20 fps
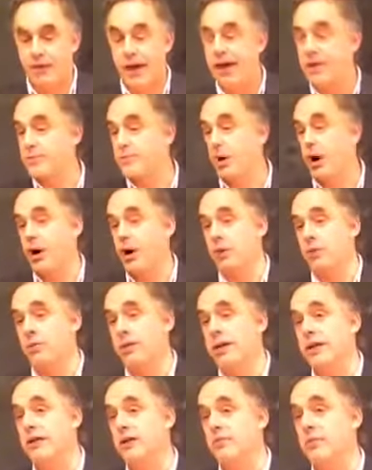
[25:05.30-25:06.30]
that's part of the
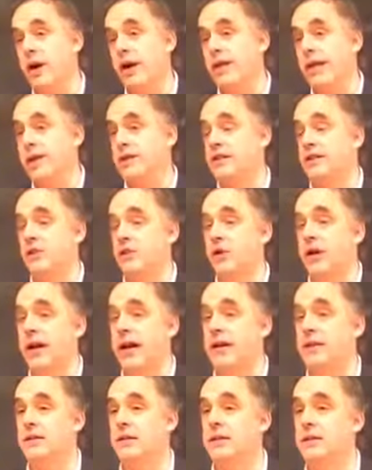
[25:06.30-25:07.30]
reason why that story
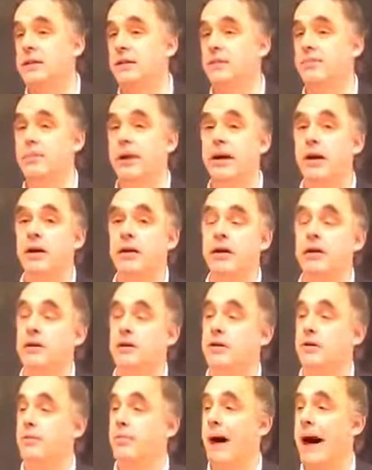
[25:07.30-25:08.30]
hasn't disappeared.
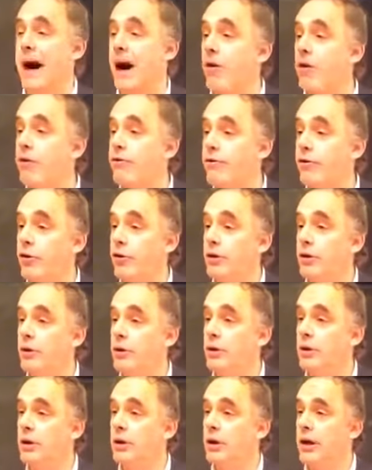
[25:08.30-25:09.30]
It's so powerful
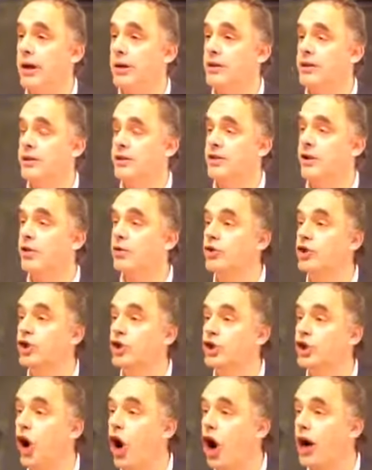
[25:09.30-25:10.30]
it's so
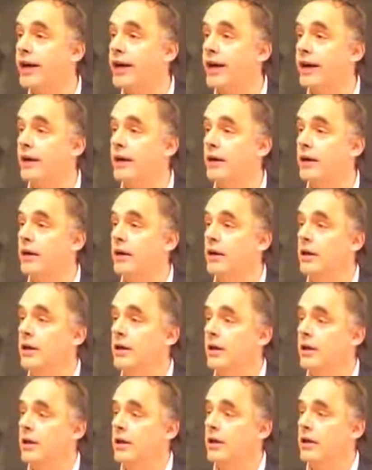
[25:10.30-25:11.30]
shocking,
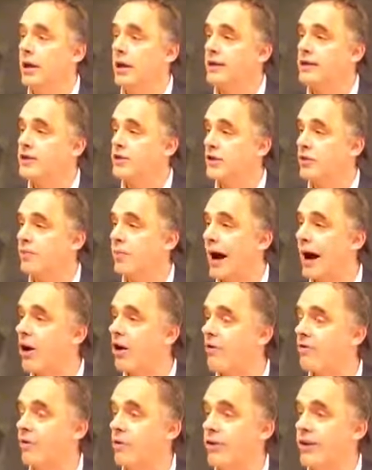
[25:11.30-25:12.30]
it's so
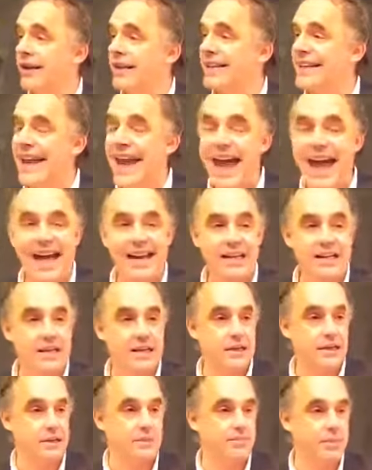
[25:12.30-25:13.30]
powerful that it can't
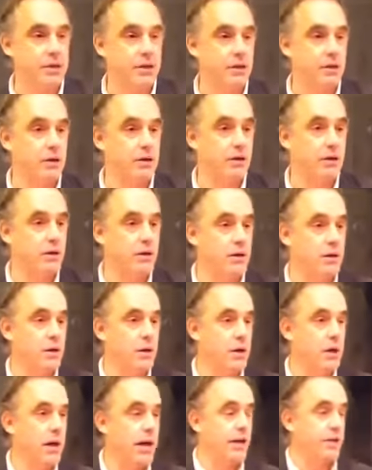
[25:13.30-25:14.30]
disappear.
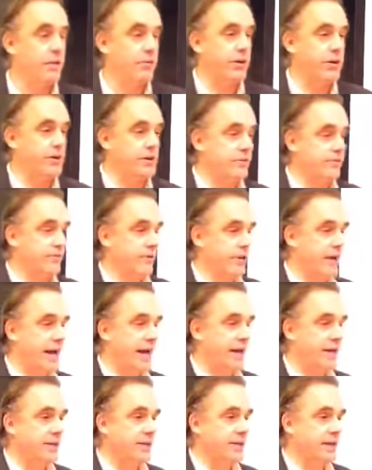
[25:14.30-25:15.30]
And the reason for
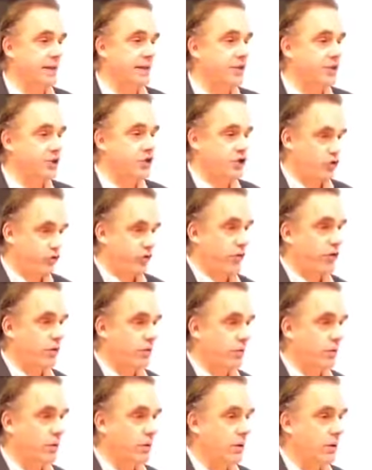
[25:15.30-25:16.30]
that is that it's
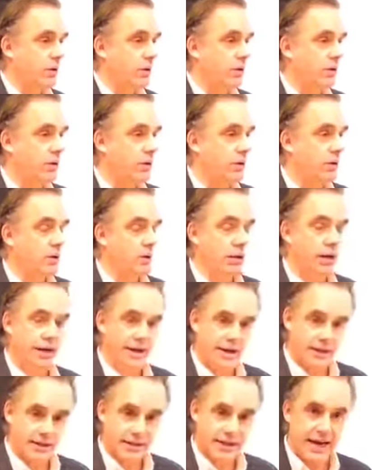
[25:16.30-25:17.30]
true,
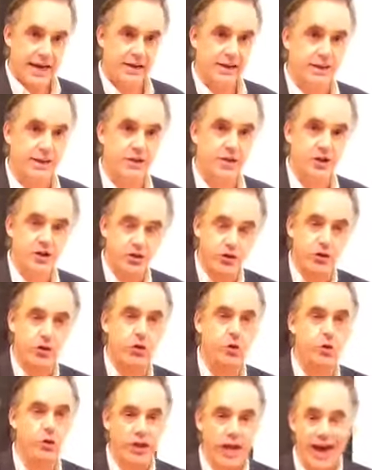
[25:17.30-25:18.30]
in a sense. It's
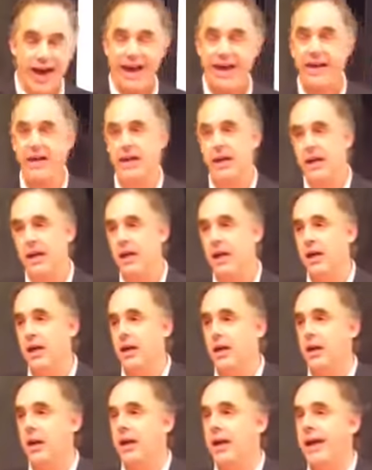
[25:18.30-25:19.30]
true, like
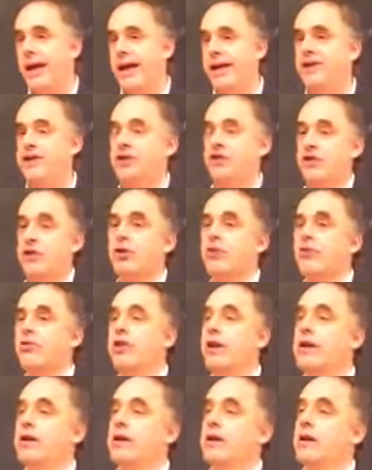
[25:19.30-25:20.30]
it's true
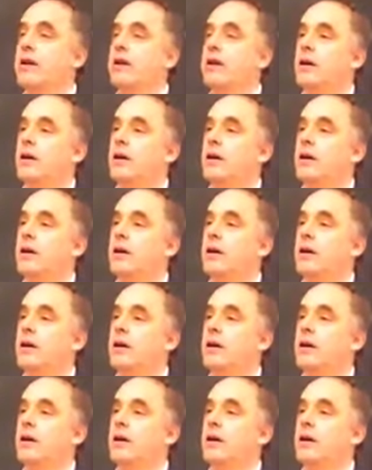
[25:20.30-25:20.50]
that